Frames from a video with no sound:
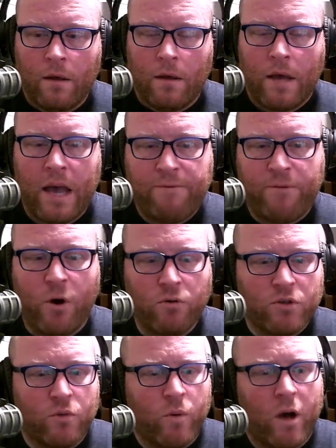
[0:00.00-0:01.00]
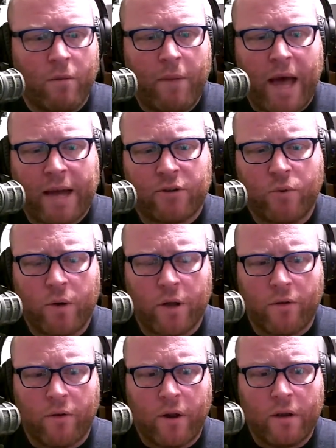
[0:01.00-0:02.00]
Hey, folks, and welcome back to
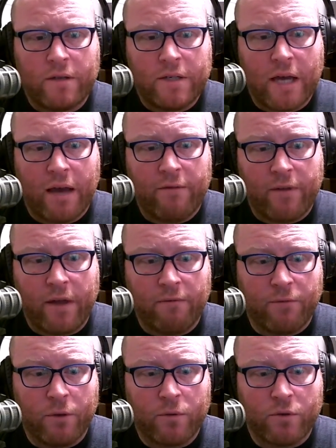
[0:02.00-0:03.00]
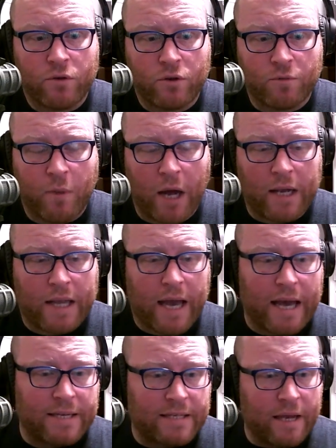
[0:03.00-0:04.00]
another Dev Influencers
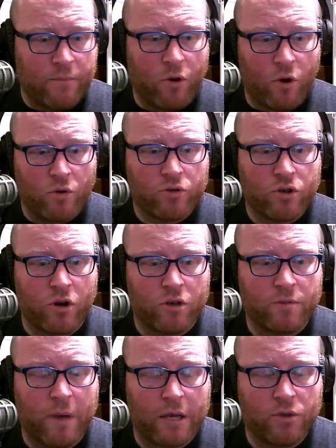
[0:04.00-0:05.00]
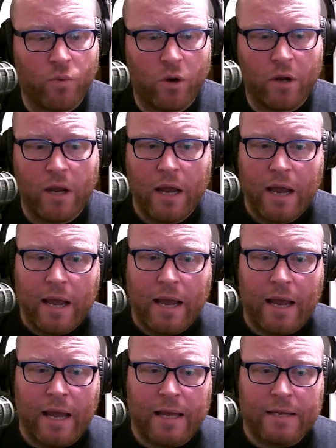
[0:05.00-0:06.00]
podcast. I'm your host, Charles Max Wood,
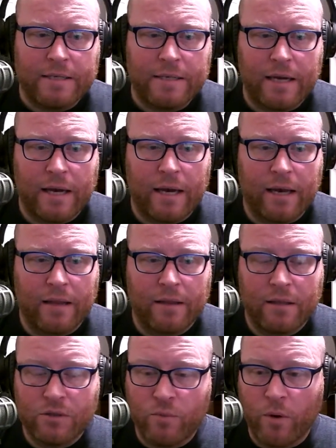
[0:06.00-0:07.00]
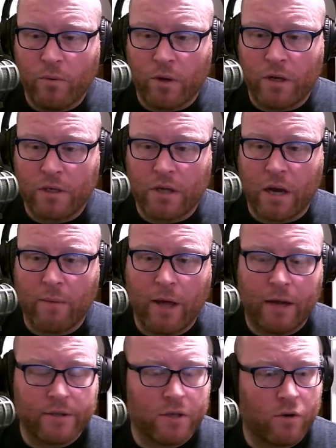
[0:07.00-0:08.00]
and this week we're going to talk about
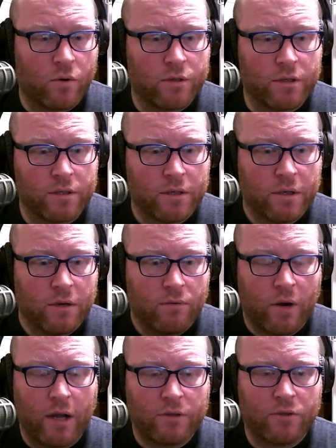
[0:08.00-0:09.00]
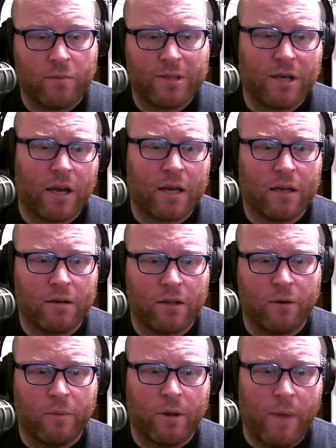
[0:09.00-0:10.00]
how to sell courses, right? So I've been talking a
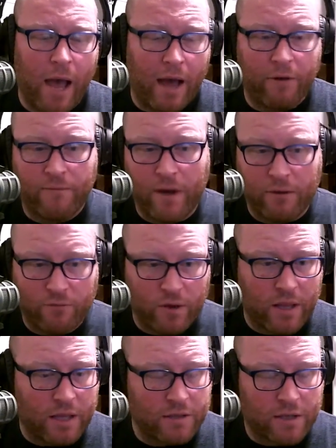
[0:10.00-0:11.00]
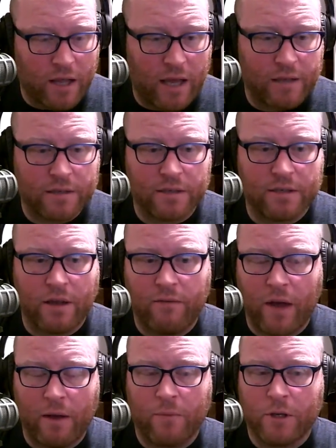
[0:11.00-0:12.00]
little bit about how to find freelance clients because I've
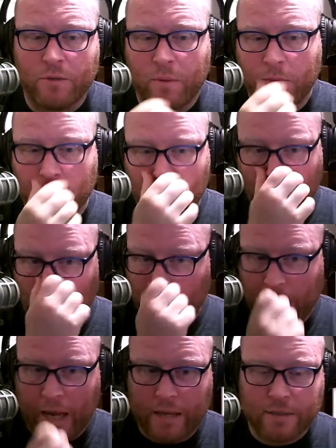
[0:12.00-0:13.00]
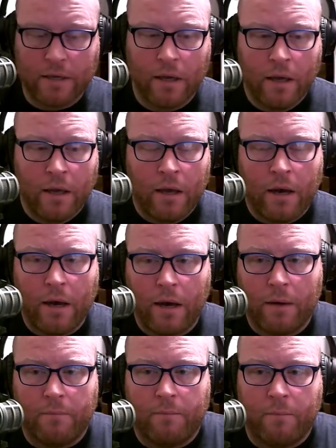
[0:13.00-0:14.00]
had a bunch of people show up and ask.
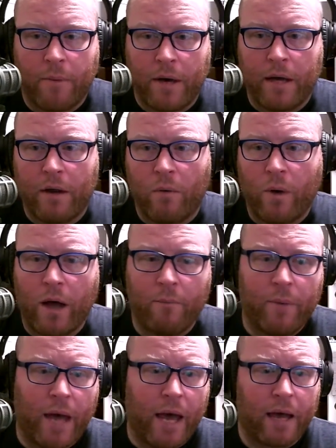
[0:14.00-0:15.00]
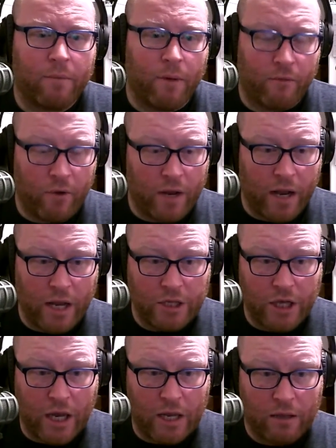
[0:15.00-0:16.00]
But a while back, my friend
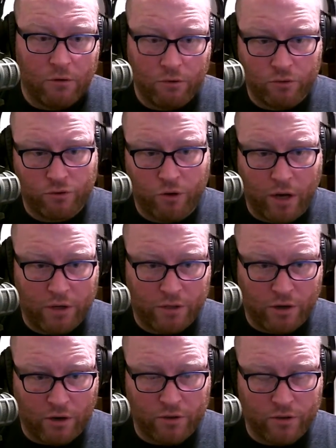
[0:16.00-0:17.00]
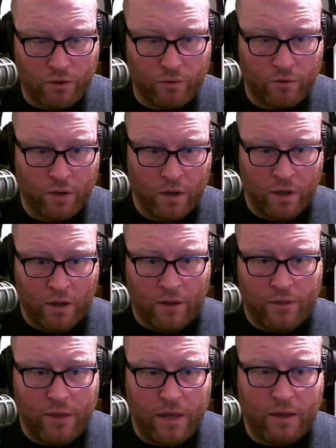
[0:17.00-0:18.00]
AJ, who's trying to start his own
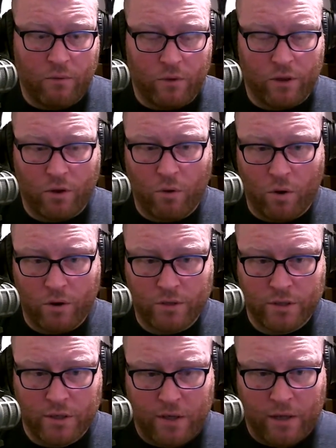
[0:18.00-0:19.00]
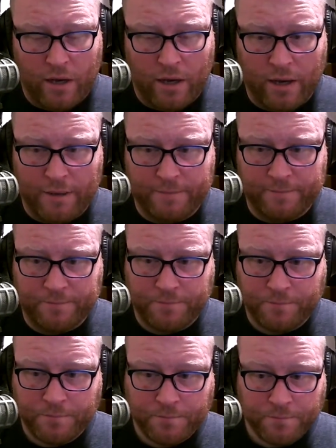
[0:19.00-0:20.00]
thing with a course, and
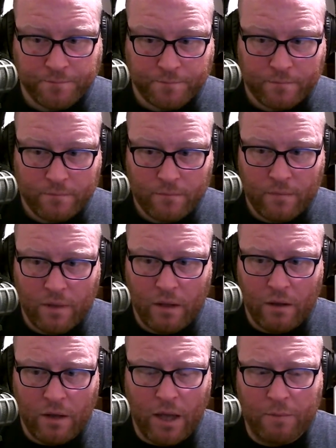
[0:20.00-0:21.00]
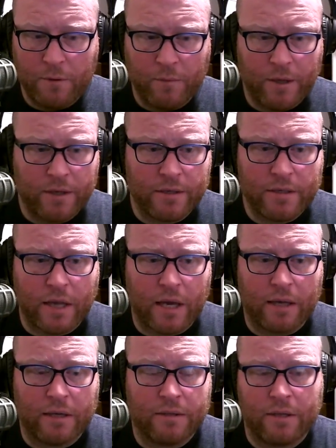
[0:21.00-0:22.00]
he came to me and he's
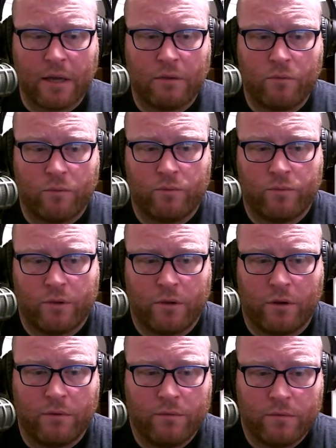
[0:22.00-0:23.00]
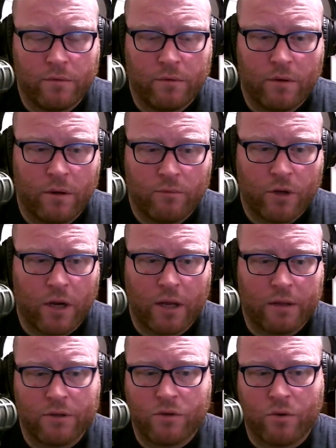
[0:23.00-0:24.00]
like, well, I'm trying to
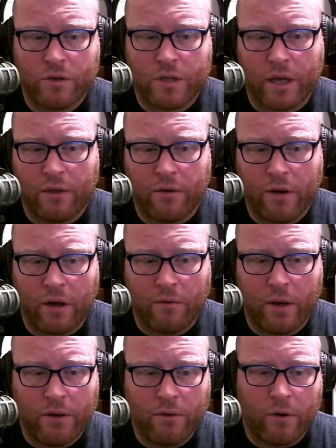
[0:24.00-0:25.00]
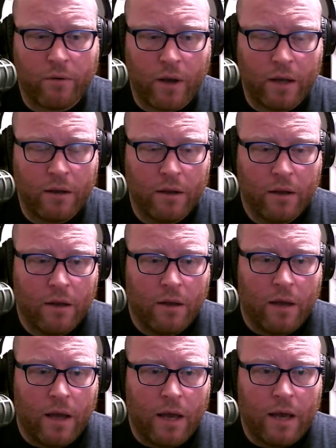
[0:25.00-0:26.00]
get this course together. How do I do it, right?
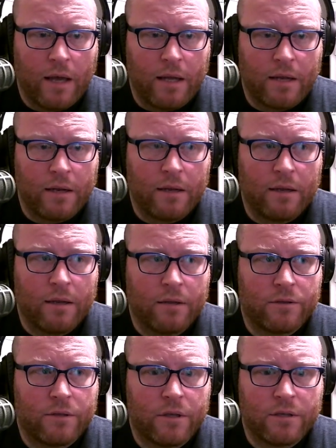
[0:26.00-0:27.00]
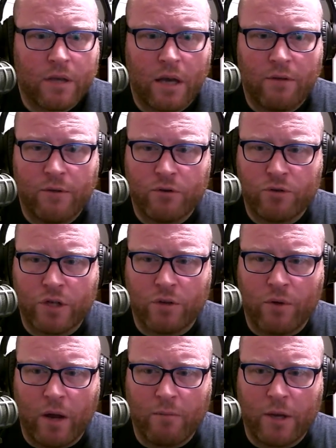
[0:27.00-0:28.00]
And it's kind of interesting, right?